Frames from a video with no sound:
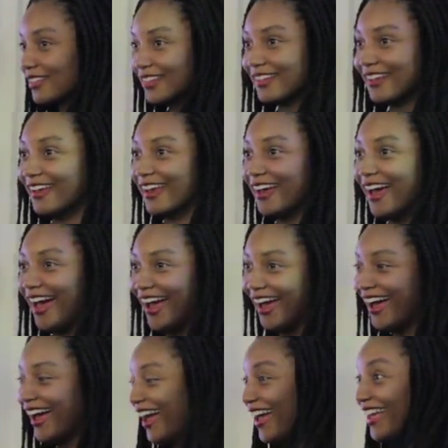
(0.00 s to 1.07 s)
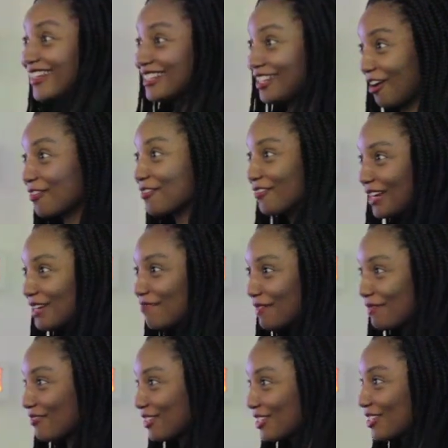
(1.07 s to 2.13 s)
So I'd read
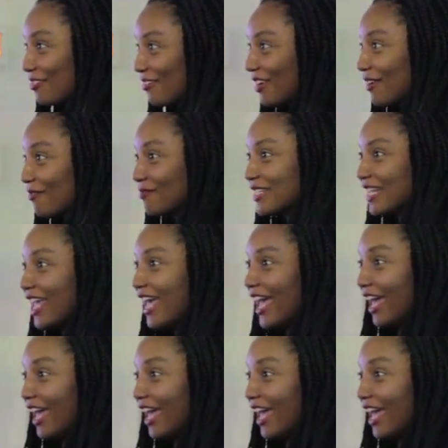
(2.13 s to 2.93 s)
people's scripts